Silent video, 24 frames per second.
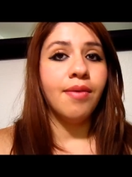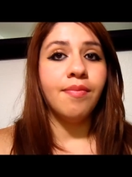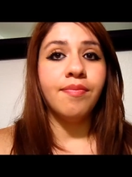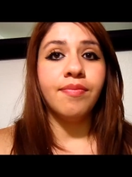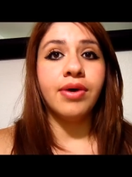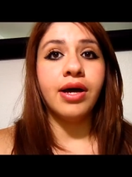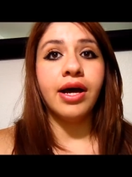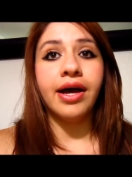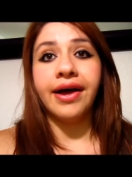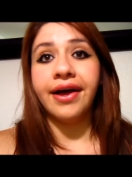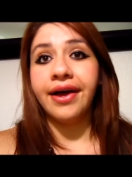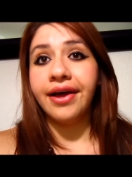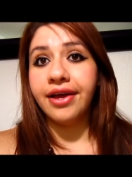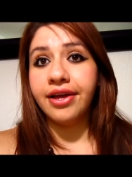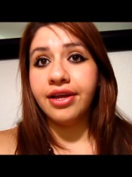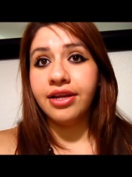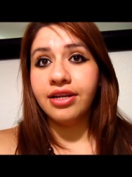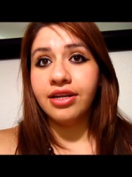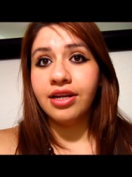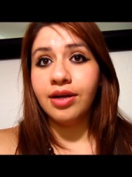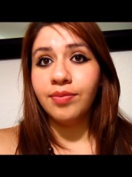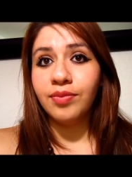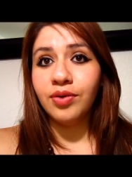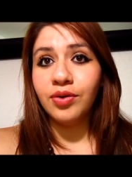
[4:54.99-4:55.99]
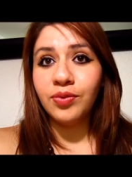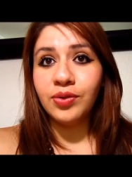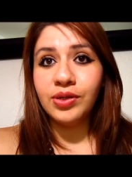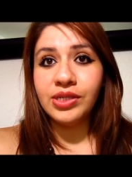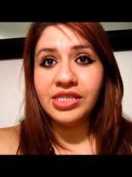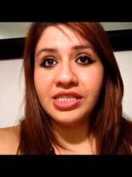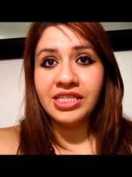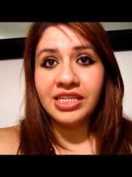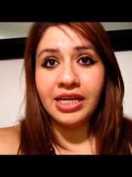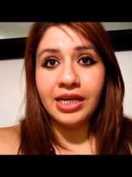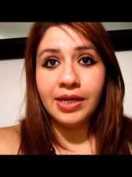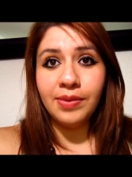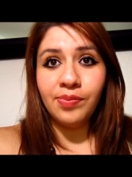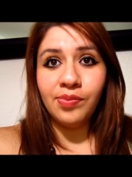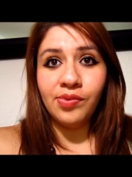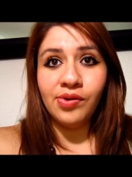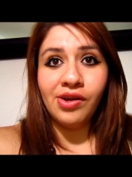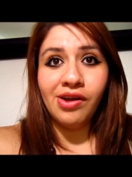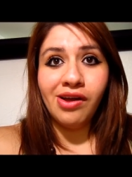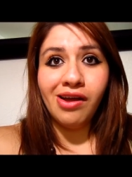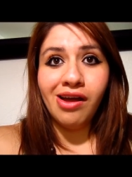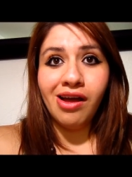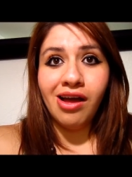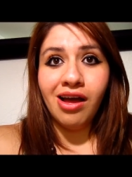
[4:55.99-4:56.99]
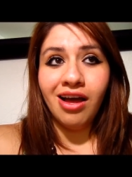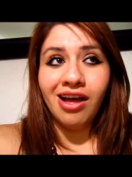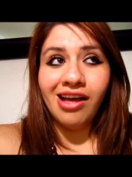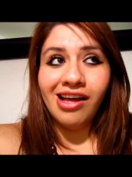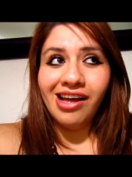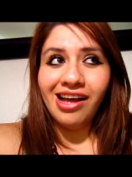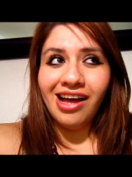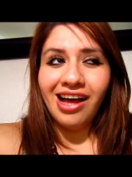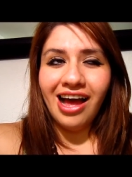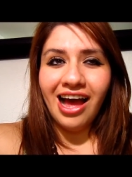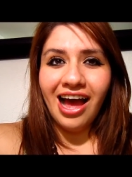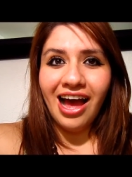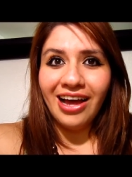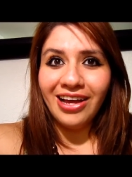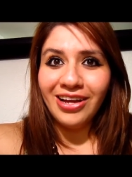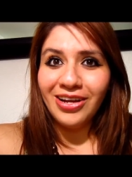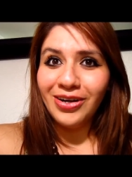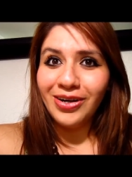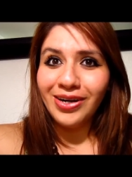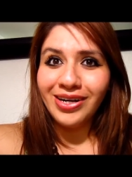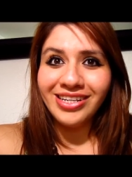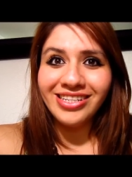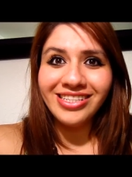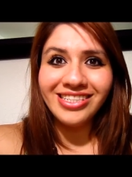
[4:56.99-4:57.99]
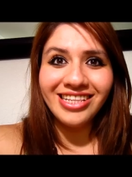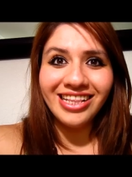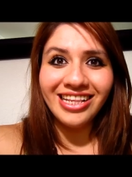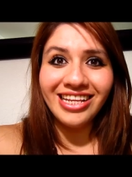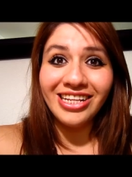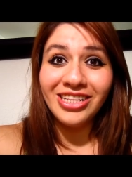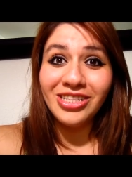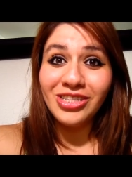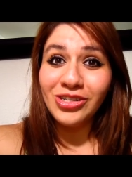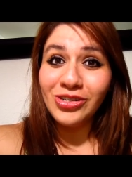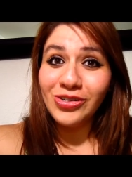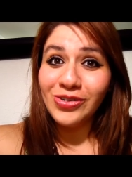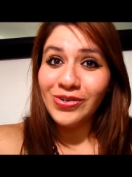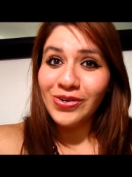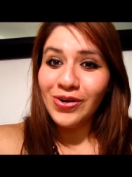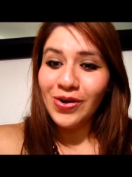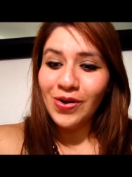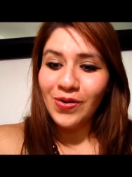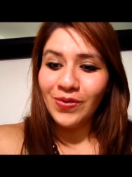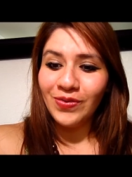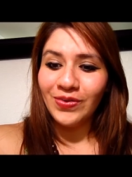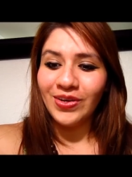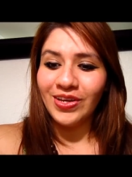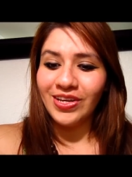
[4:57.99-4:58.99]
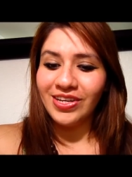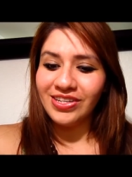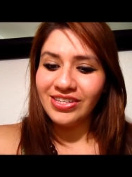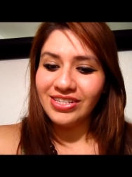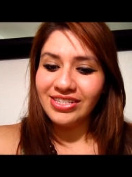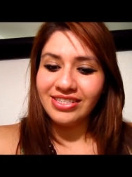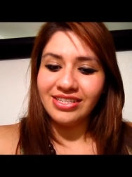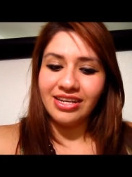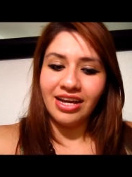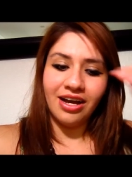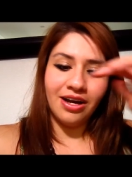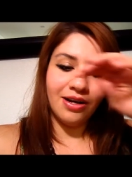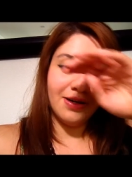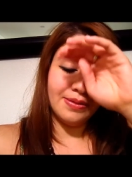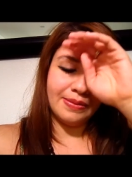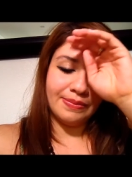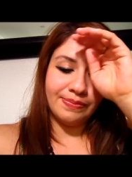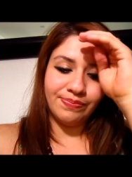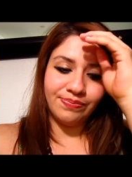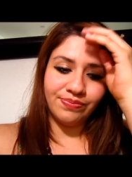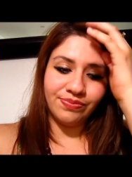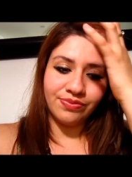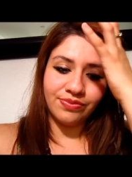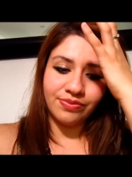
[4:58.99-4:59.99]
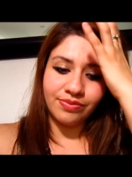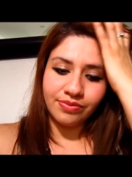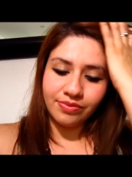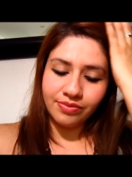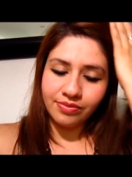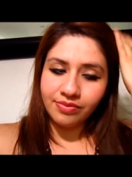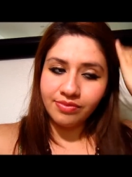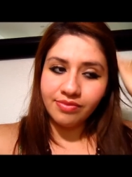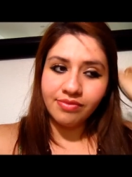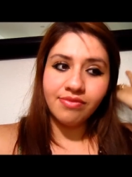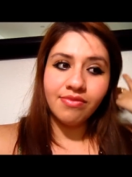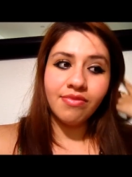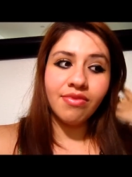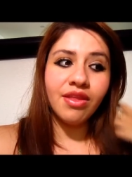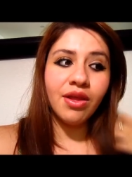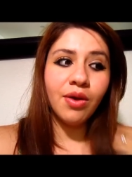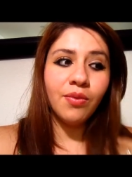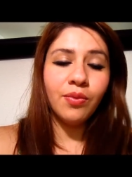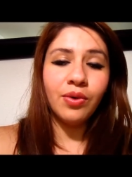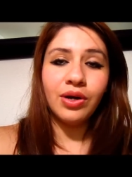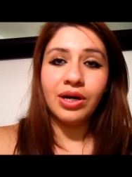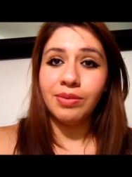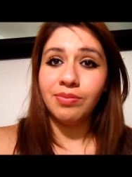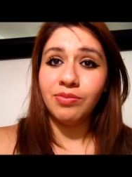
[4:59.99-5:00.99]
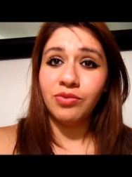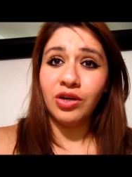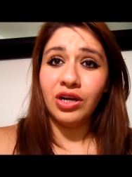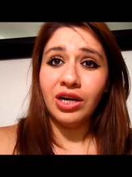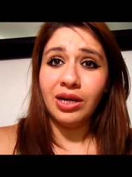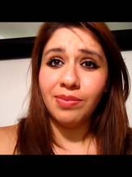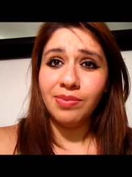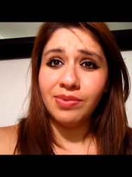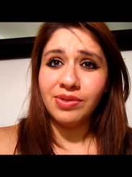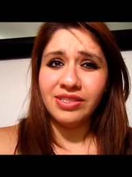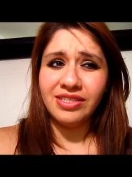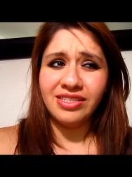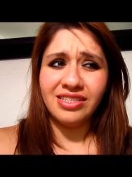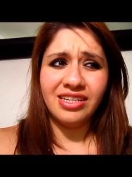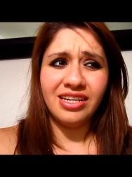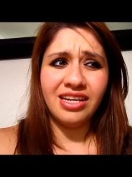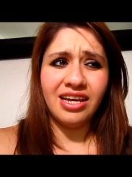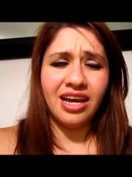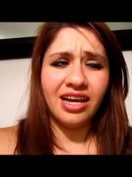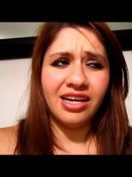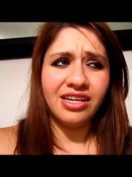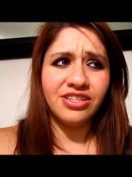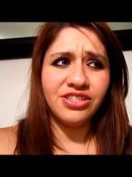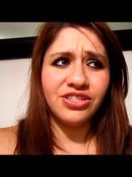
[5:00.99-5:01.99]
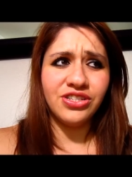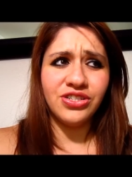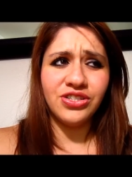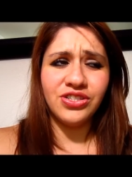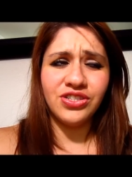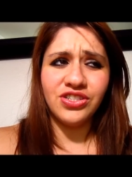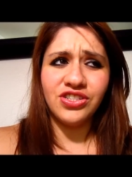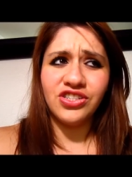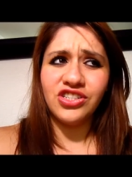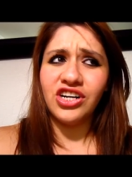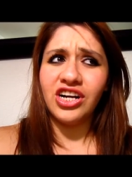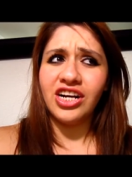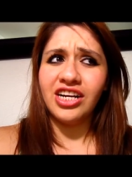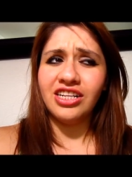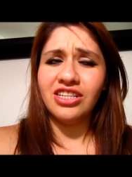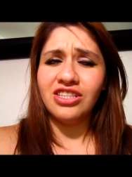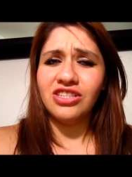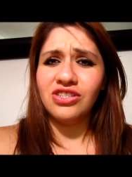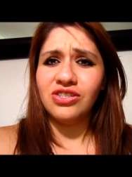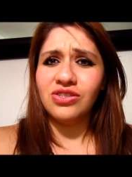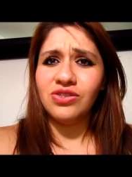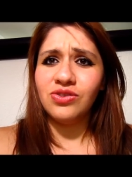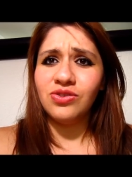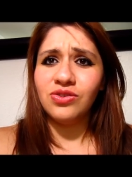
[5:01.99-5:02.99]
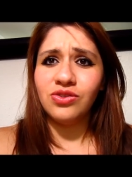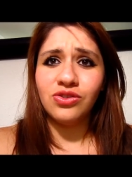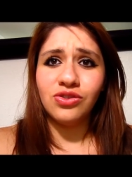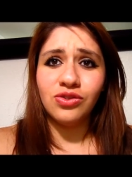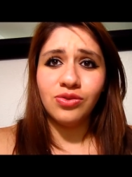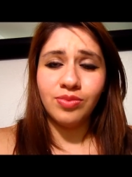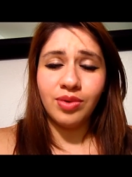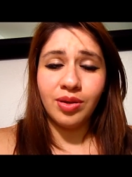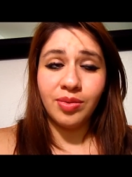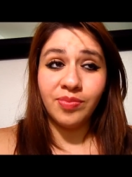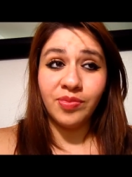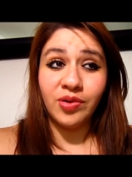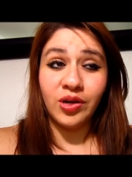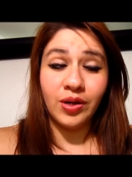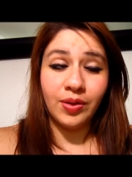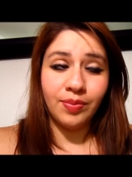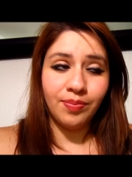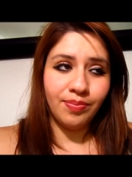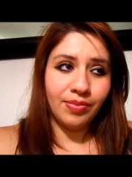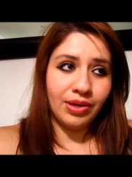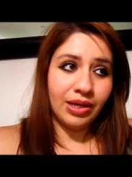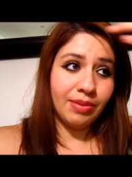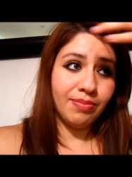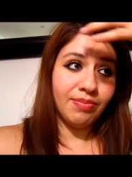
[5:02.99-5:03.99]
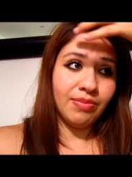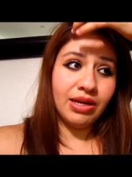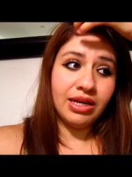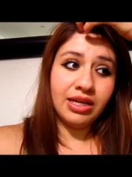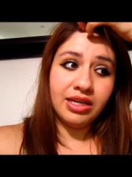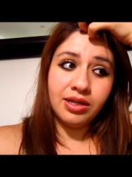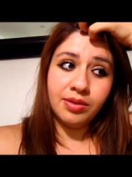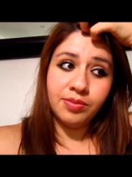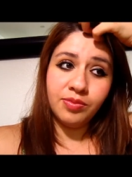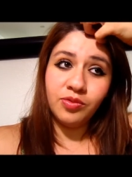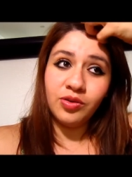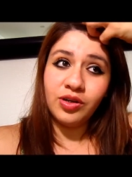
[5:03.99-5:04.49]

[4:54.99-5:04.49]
My number one tip, I honestly don't know, because when I'm really busy, I just try to do my makeup.